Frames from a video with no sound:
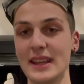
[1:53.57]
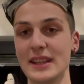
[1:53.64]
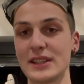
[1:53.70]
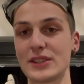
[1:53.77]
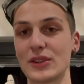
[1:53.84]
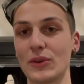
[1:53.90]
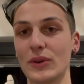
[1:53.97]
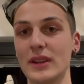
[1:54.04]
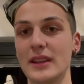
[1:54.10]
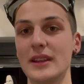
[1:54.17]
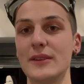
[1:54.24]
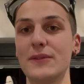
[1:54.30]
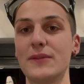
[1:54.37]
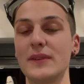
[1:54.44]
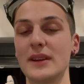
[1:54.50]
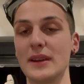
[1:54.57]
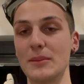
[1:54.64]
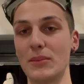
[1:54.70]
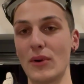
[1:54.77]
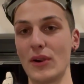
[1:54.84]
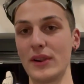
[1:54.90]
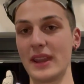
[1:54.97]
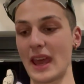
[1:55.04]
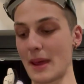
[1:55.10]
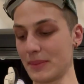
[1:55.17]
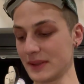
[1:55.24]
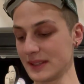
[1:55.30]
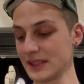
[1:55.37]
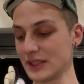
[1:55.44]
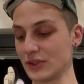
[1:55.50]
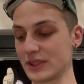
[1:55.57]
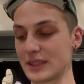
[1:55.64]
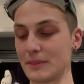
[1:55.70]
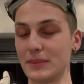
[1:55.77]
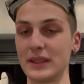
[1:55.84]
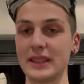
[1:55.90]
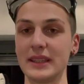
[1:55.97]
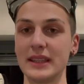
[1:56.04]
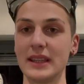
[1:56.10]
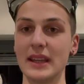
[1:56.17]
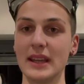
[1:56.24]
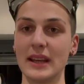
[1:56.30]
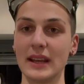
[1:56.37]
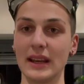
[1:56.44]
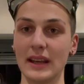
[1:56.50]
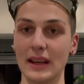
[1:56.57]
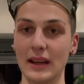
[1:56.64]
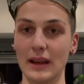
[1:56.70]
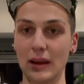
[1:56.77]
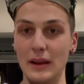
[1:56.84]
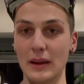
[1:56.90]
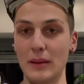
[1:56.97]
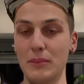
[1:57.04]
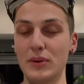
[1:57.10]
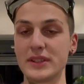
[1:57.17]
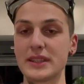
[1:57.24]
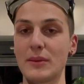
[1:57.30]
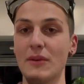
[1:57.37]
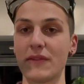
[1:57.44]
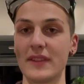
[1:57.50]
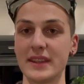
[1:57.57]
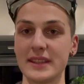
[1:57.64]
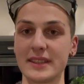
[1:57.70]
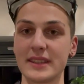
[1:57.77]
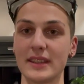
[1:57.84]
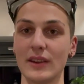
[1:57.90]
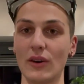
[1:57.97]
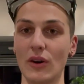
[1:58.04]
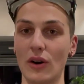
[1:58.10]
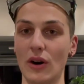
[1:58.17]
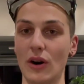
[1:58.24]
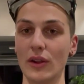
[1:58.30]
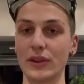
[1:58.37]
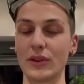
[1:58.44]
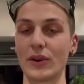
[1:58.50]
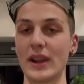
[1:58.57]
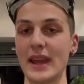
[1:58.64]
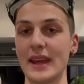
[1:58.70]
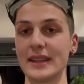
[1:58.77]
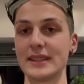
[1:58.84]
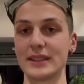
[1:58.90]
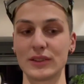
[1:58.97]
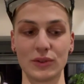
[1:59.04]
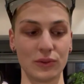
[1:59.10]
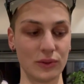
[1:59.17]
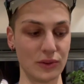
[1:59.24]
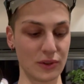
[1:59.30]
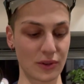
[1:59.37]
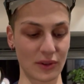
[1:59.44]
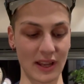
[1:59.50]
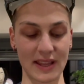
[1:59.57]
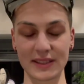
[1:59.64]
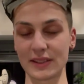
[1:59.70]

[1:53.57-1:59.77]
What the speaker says: So if a burn happens, you simply put some of this on your hands to neutralize it,